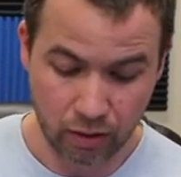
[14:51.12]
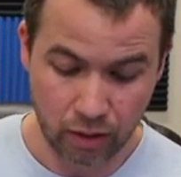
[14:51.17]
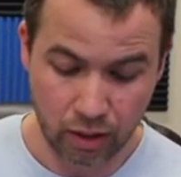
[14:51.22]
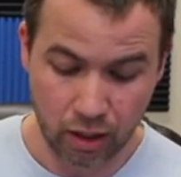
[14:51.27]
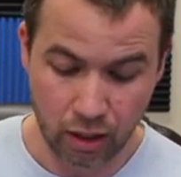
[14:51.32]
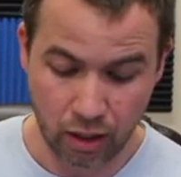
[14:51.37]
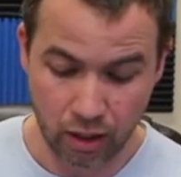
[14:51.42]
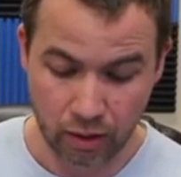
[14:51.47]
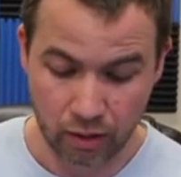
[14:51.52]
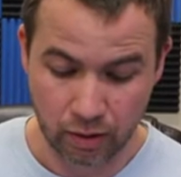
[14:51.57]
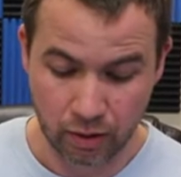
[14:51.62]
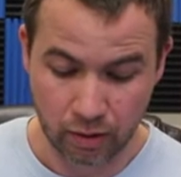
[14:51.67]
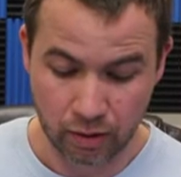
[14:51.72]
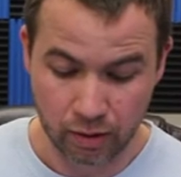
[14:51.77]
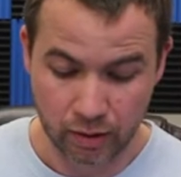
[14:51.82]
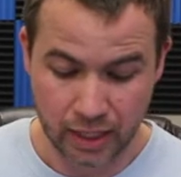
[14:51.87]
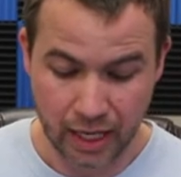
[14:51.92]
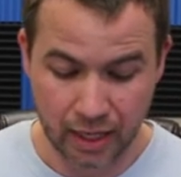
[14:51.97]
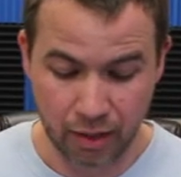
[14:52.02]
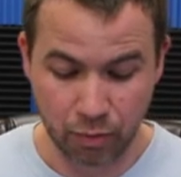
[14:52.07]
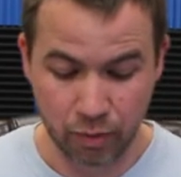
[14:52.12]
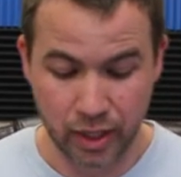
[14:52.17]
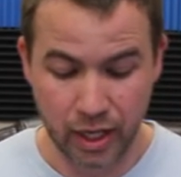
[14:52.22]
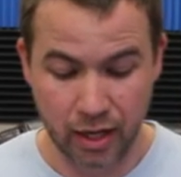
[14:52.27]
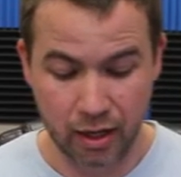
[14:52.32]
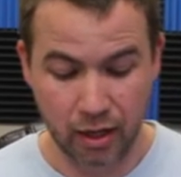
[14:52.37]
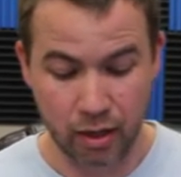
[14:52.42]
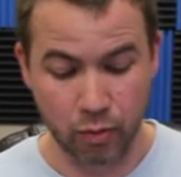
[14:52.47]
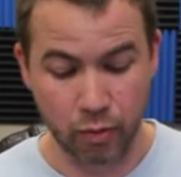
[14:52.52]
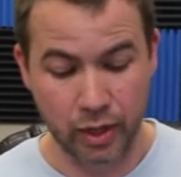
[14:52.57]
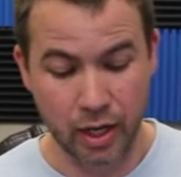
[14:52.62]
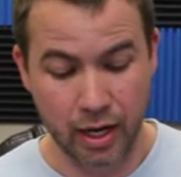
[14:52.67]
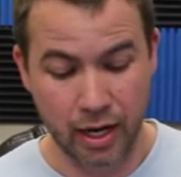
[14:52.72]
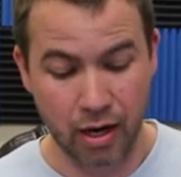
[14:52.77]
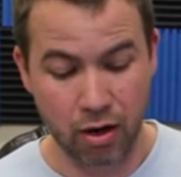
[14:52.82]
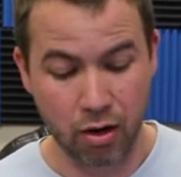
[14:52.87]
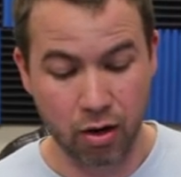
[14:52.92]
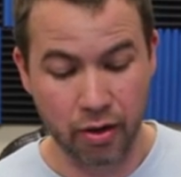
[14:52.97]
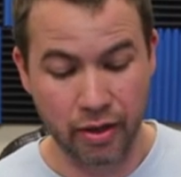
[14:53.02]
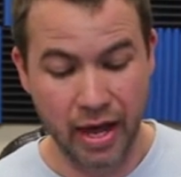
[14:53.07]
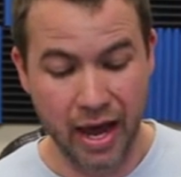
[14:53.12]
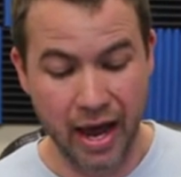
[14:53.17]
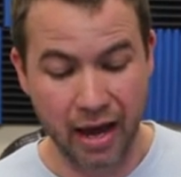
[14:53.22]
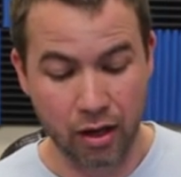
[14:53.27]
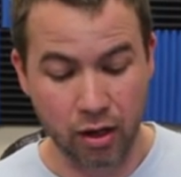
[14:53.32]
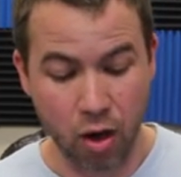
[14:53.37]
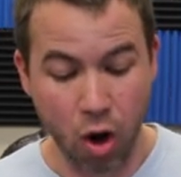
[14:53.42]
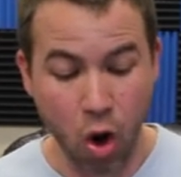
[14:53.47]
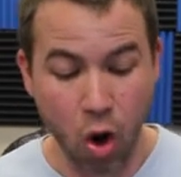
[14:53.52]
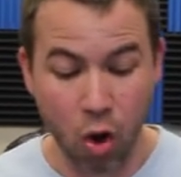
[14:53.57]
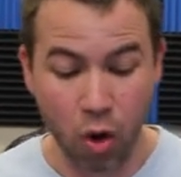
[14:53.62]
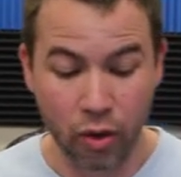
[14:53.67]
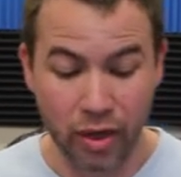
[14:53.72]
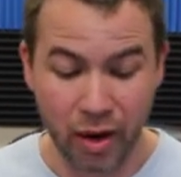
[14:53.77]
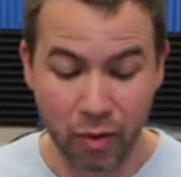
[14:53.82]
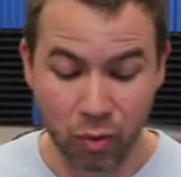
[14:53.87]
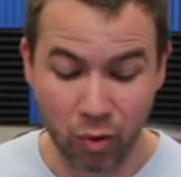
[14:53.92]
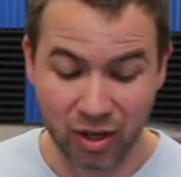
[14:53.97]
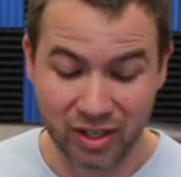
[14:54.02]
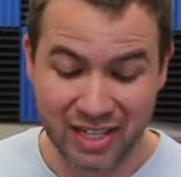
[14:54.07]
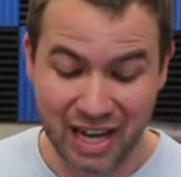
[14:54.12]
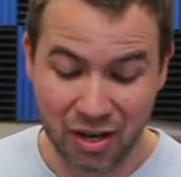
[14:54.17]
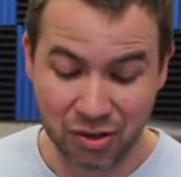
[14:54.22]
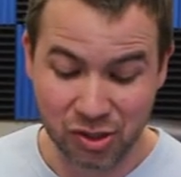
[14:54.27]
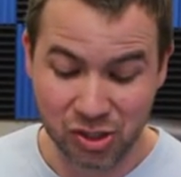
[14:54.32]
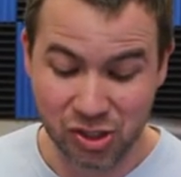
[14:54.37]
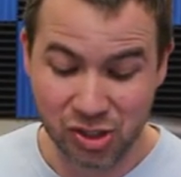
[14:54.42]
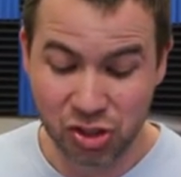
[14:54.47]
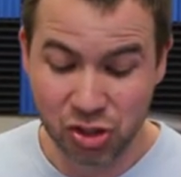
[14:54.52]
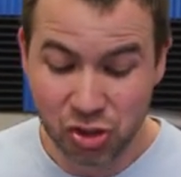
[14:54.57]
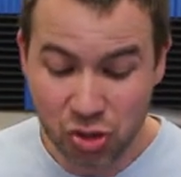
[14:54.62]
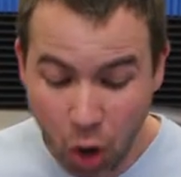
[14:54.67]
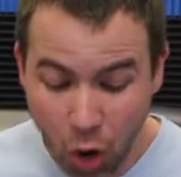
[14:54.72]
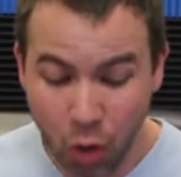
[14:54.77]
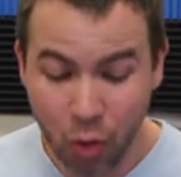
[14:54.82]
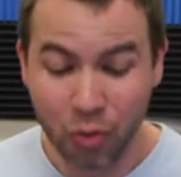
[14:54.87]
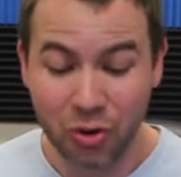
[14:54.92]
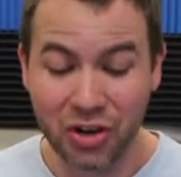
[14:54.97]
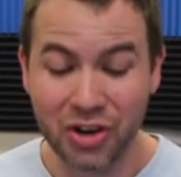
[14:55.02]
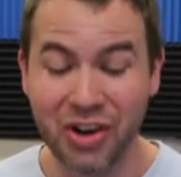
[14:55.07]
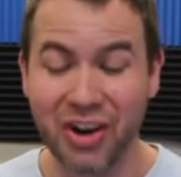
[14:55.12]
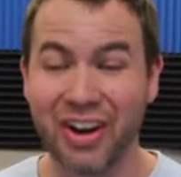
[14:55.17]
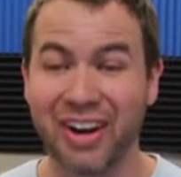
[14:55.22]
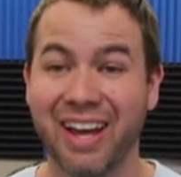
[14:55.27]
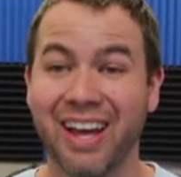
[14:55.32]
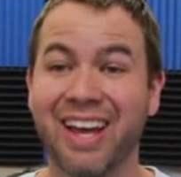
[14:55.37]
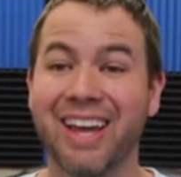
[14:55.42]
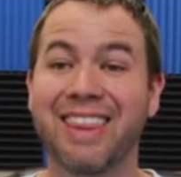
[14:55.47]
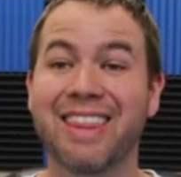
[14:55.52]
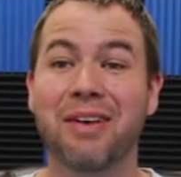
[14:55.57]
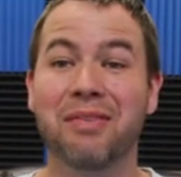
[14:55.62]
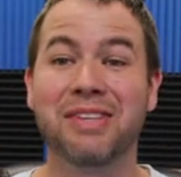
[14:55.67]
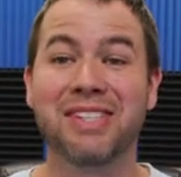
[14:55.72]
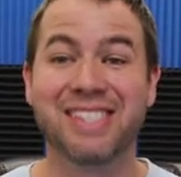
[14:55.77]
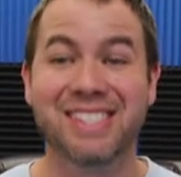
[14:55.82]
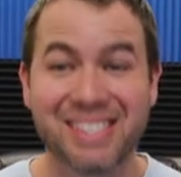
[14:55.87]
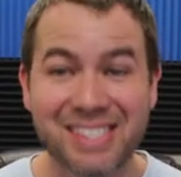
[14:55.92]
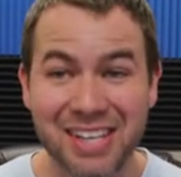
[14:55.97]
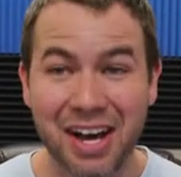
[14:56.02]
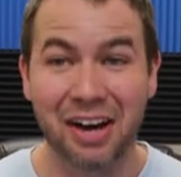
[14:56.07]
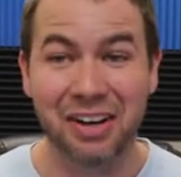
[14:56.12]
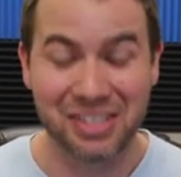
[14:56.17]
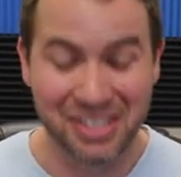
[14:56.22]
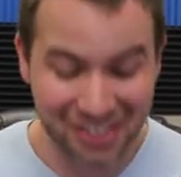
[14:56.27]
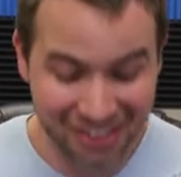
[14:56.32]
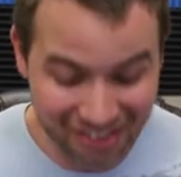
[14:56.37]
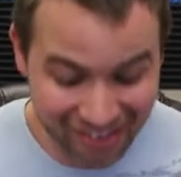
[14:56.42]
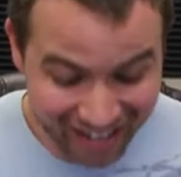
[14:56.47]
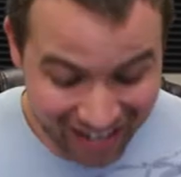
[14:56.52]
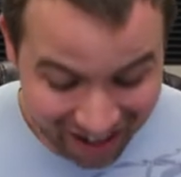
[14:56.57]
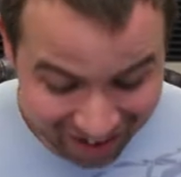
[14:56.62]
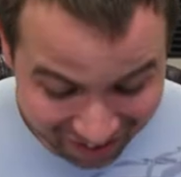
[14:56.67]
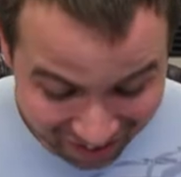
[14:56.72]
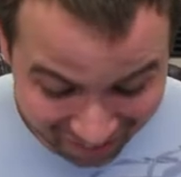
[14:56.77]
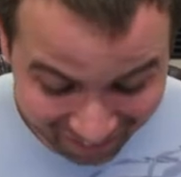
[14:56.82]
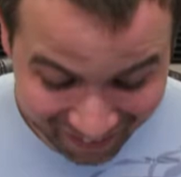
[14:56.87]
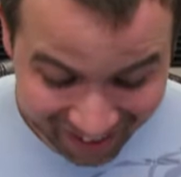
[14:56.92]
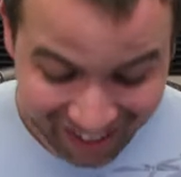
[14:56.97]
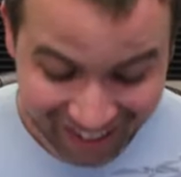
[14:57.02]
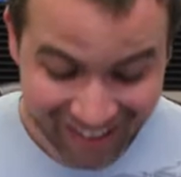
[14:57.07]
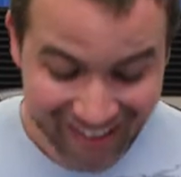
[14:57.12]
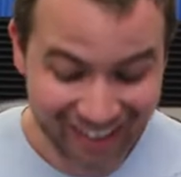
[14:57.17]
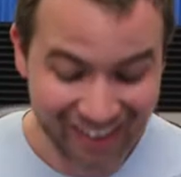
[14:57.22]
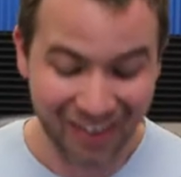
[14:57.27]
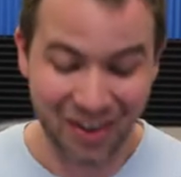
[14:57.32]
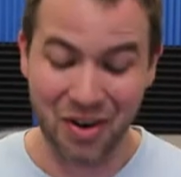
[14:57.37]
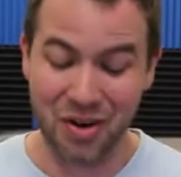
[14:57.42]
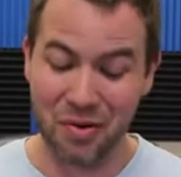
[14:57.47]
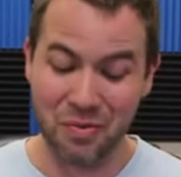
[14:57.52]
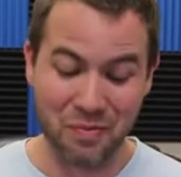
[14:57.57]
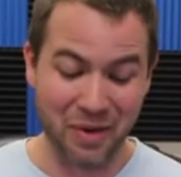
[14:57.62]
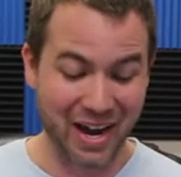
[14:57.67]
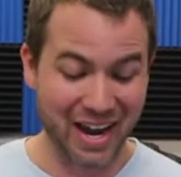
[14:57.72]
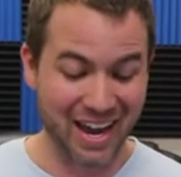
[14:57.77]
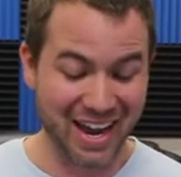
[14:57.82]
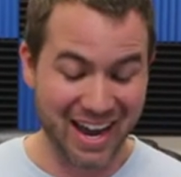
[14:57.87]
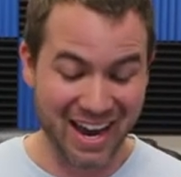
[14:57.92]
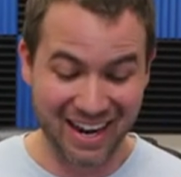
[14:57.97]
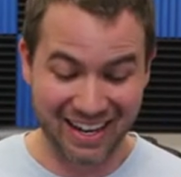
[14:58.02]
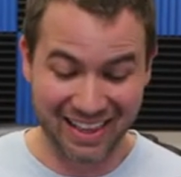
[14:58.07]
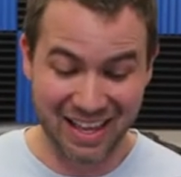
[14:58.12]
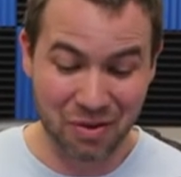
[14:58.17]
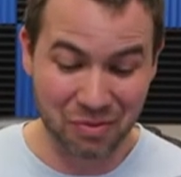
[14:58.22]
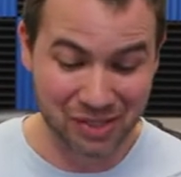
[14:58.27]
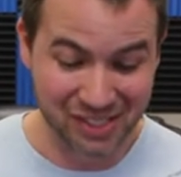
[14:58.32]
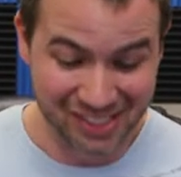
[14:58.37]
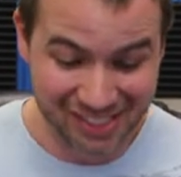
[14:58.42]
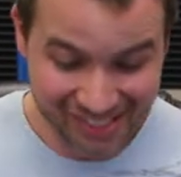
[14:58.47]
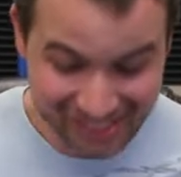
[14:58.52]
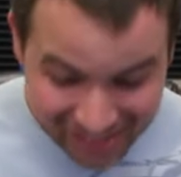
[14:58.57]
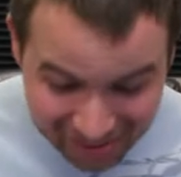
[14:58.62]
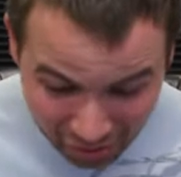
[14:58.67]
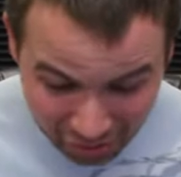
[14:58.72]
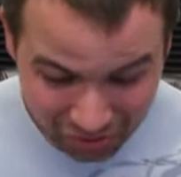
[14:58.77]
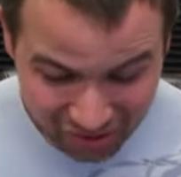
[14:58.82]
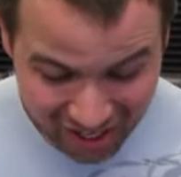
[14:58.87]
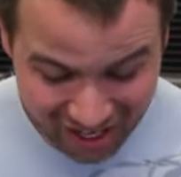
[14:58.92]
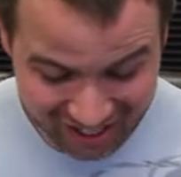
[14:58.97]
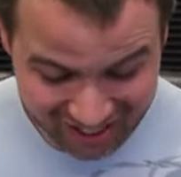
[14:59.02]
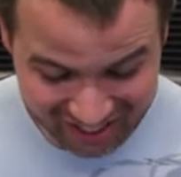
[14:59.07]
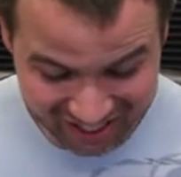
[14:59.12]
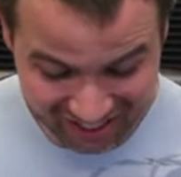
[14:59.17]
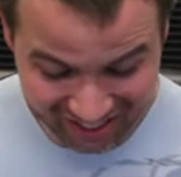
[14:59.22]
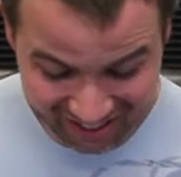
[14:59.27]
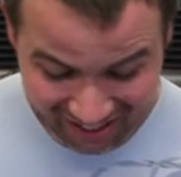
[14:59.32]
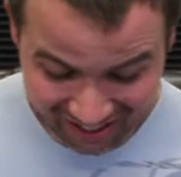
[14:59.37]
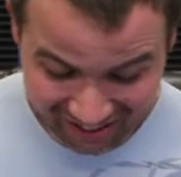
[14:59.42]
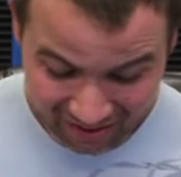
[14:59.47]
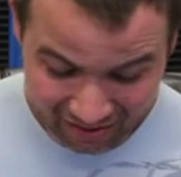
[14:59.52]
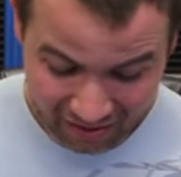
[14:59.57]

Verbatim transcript: Ah, dang, we gotta, we gotta arrow all that. Oh, that worked out so good. That was such a good arrow. Oh my heck, that was so lucky.